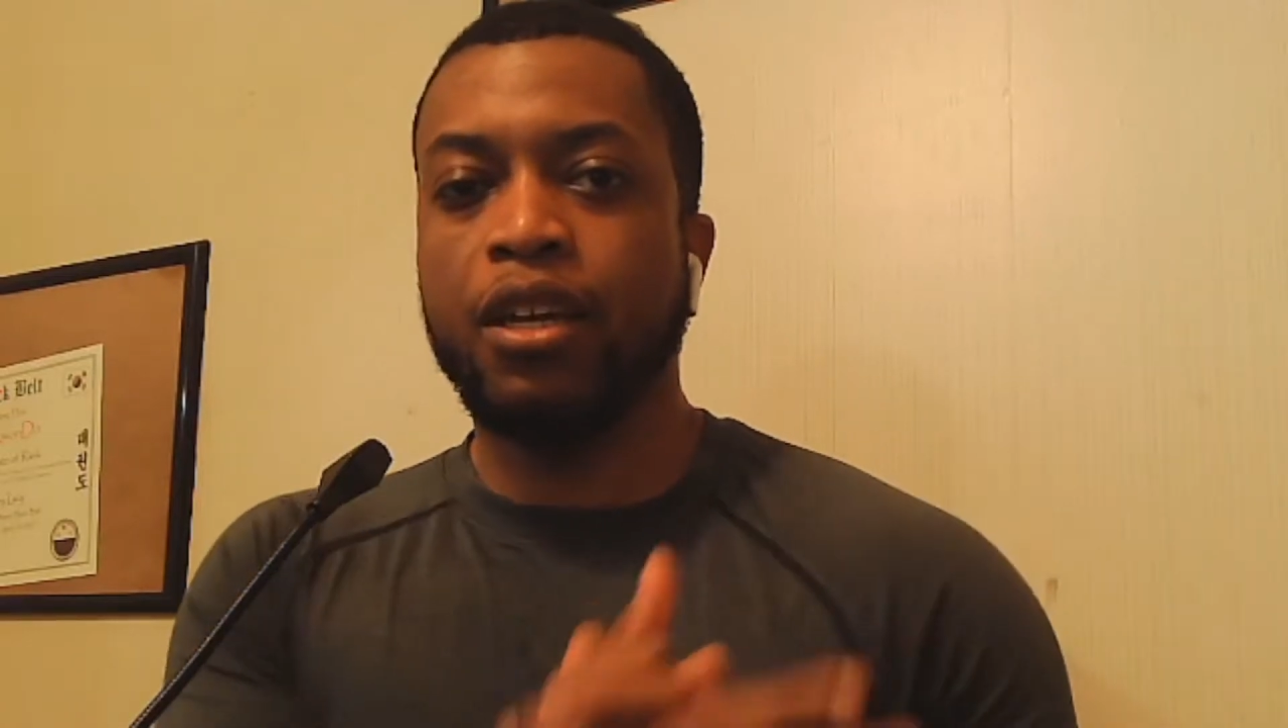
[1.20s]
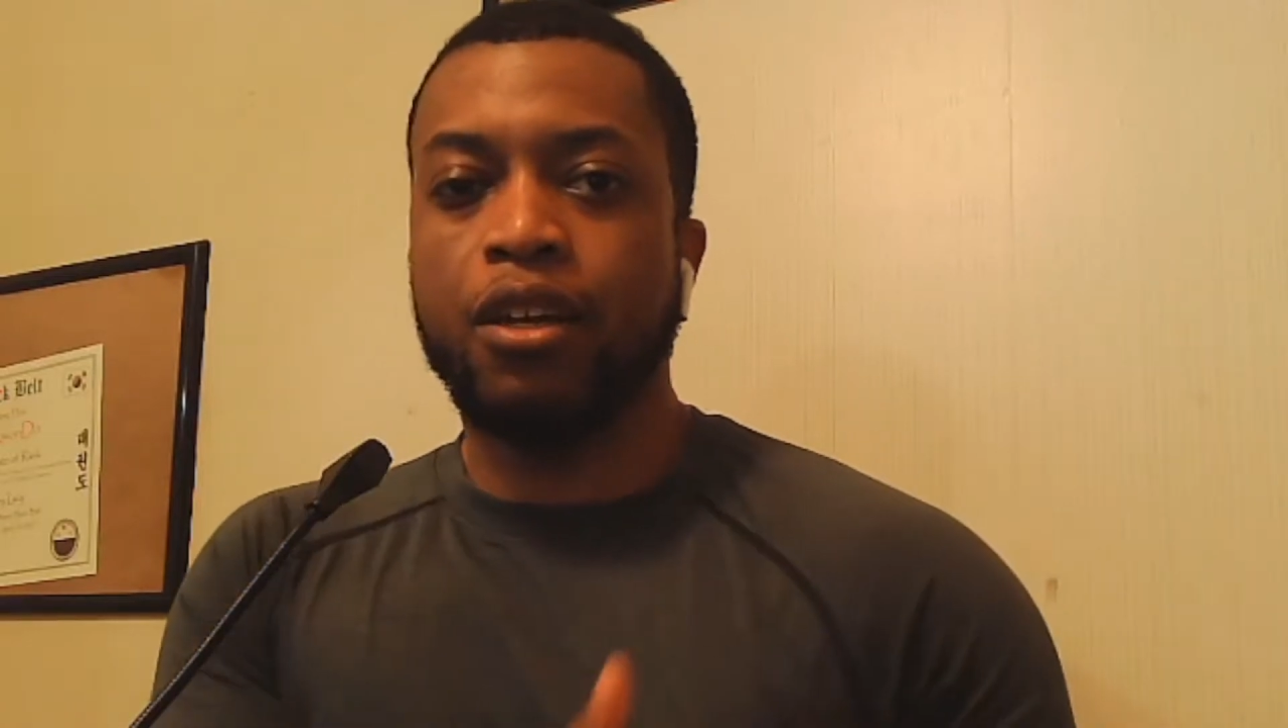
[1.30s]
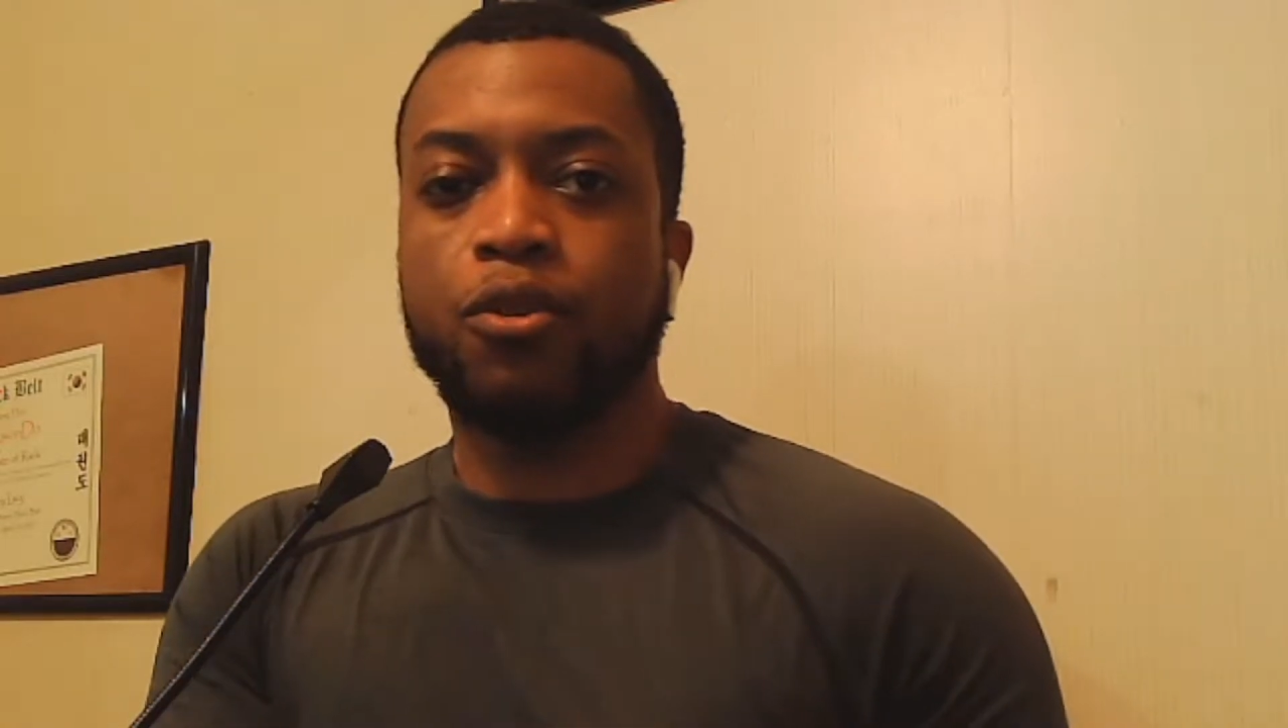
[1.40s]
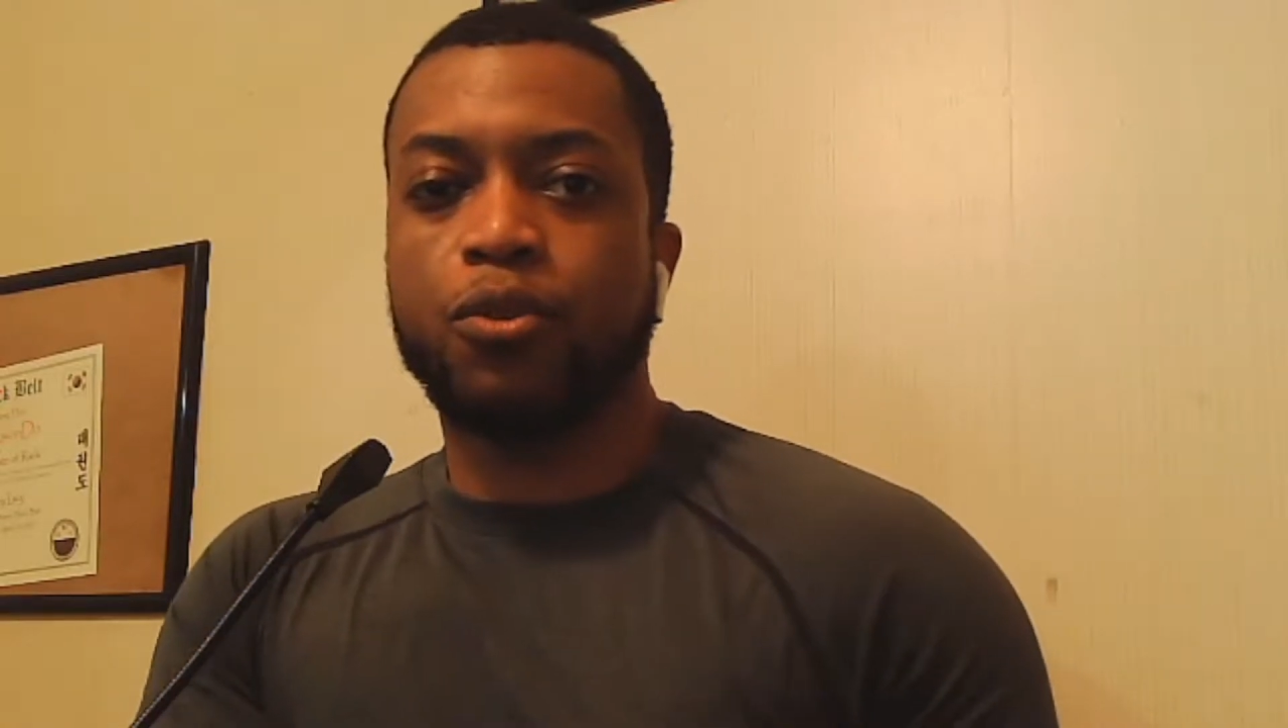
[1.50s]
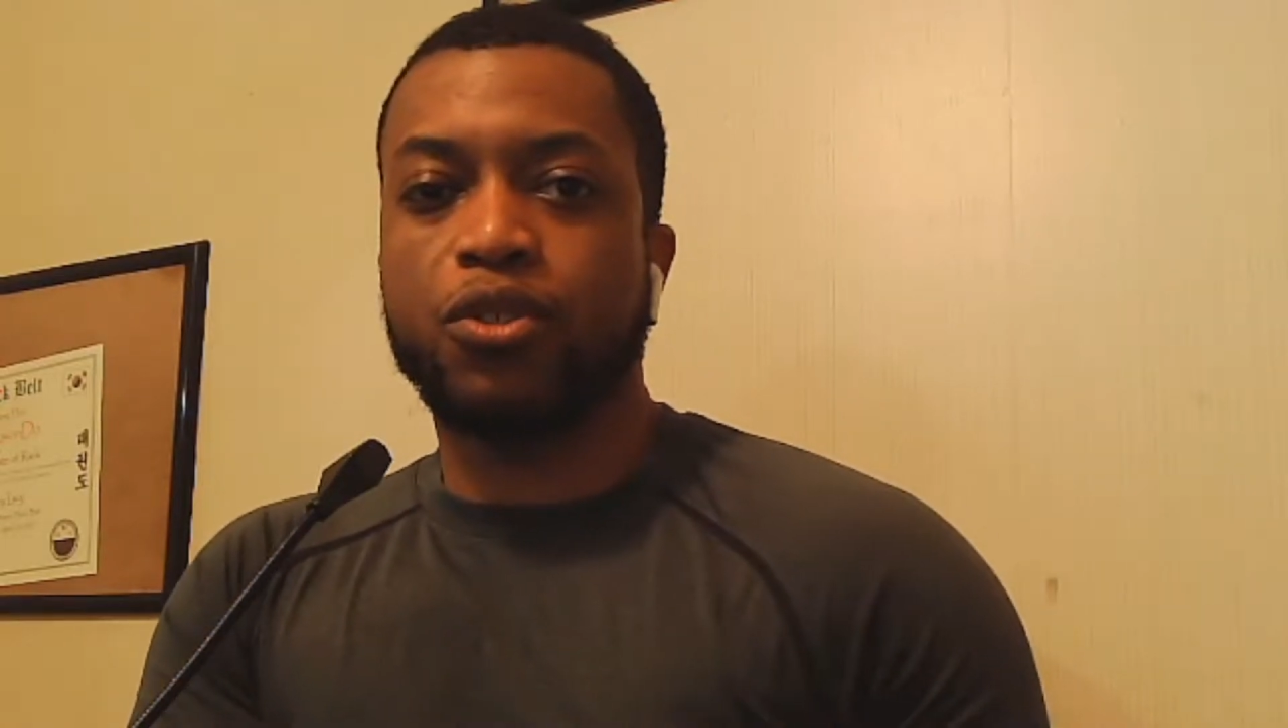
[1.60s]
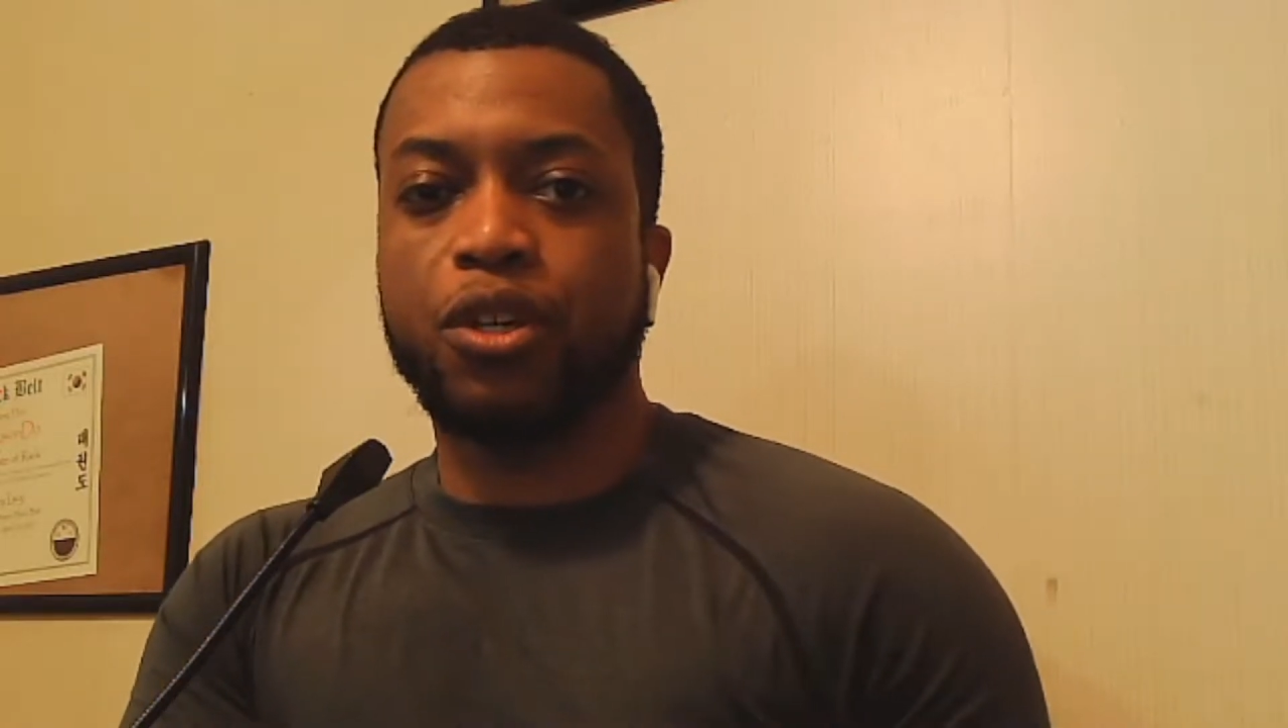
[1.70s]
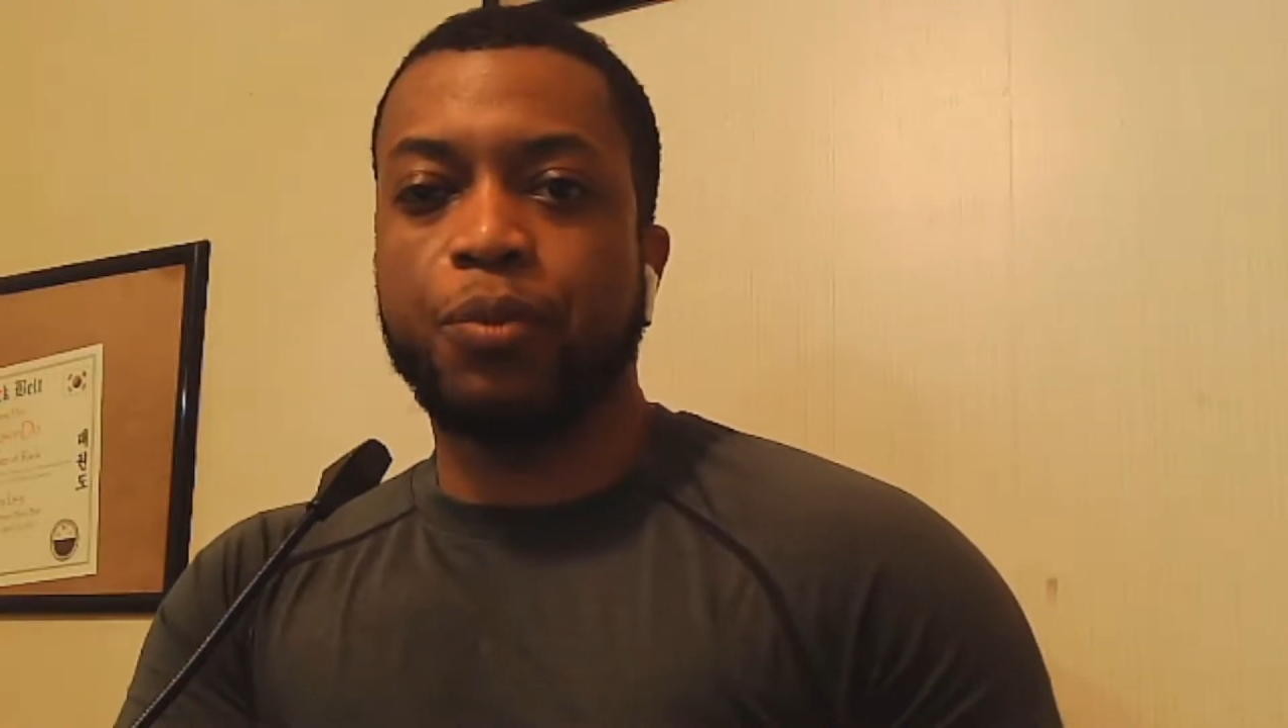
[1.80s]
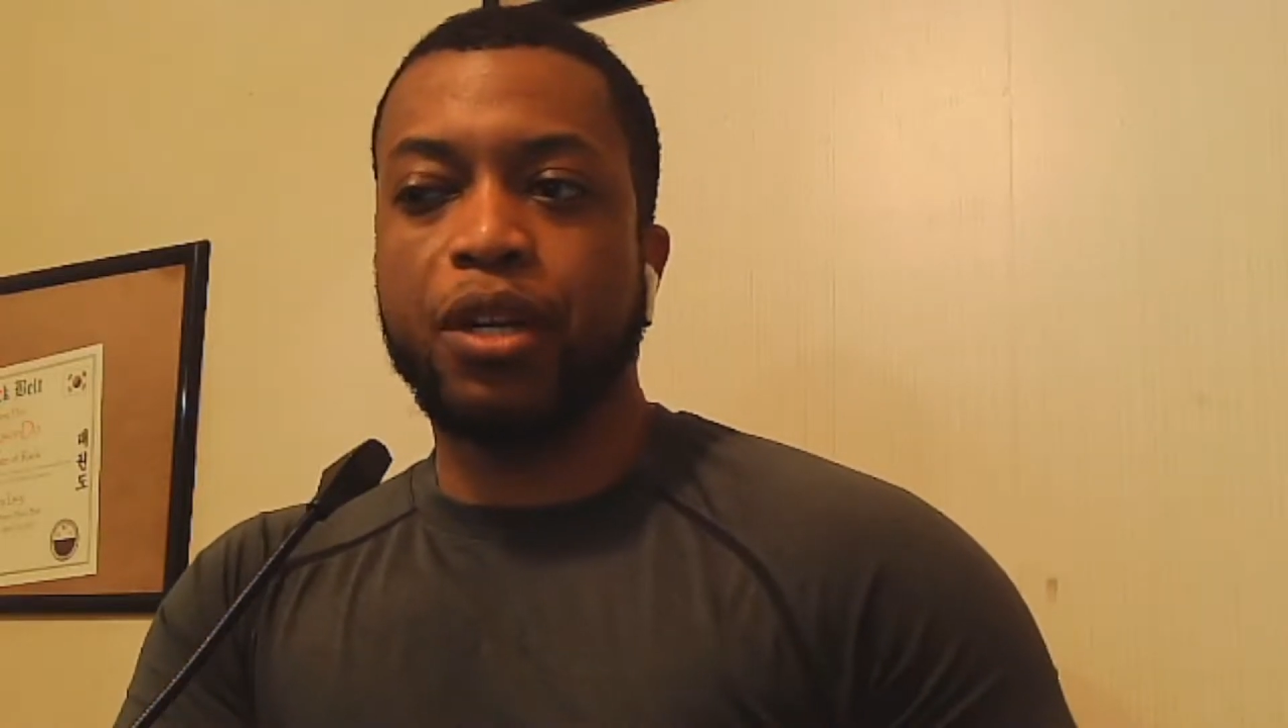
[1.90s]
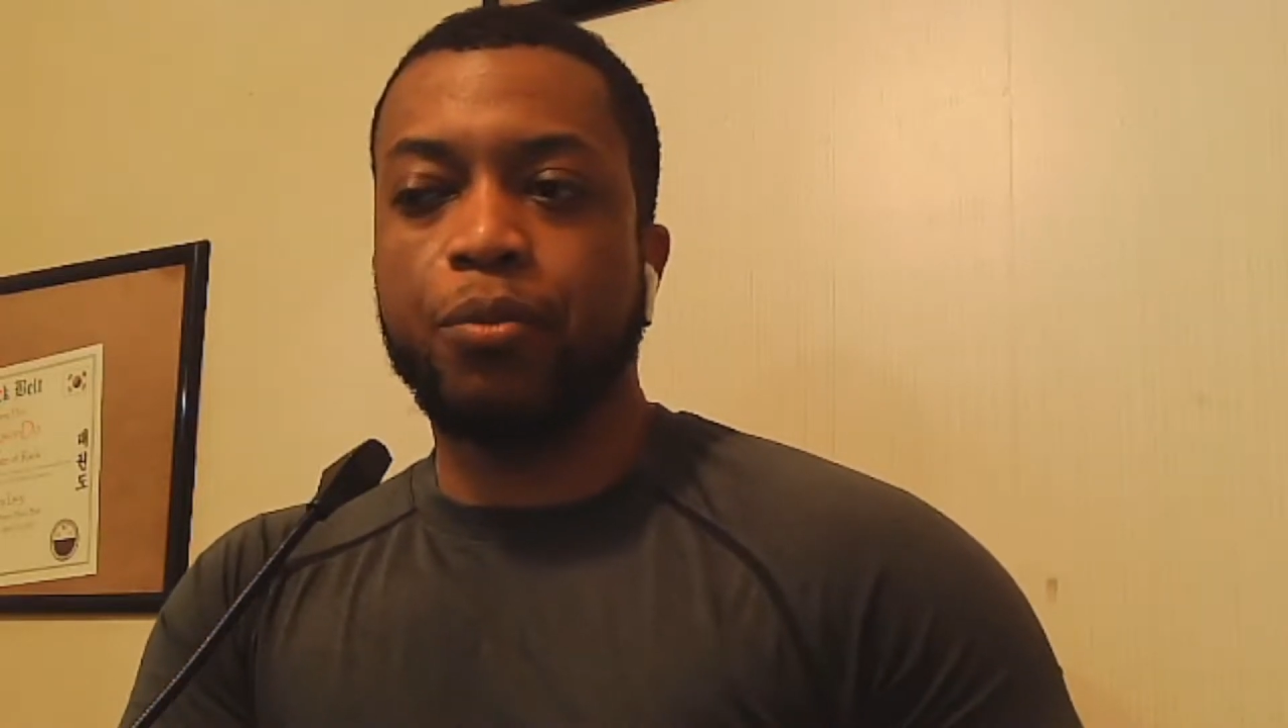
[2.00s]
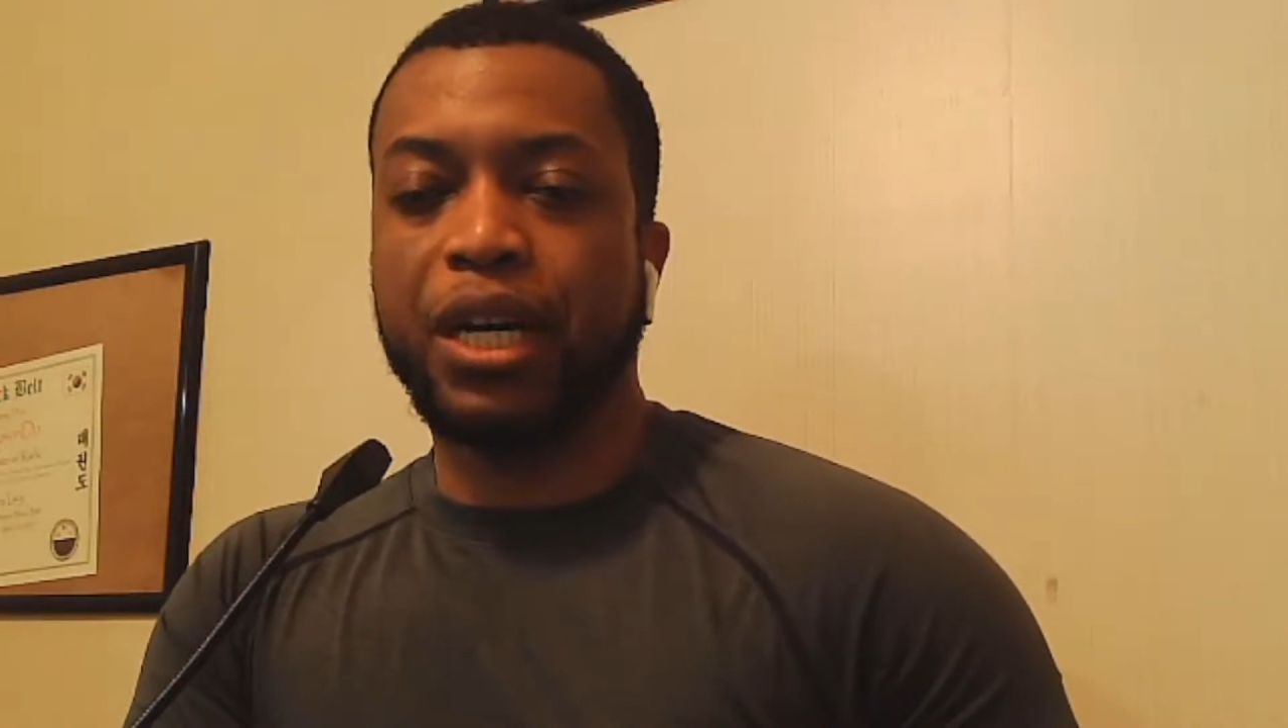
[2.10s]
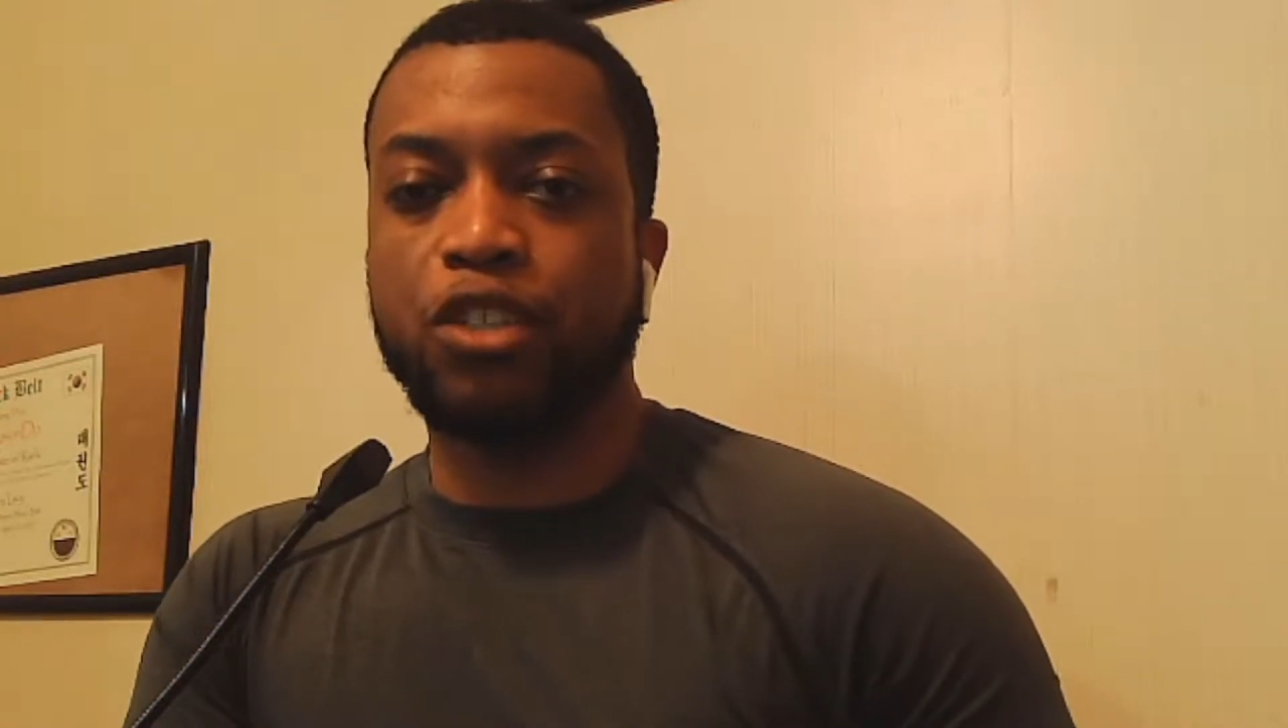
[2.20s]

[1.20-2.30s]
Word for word: What's up, everybody?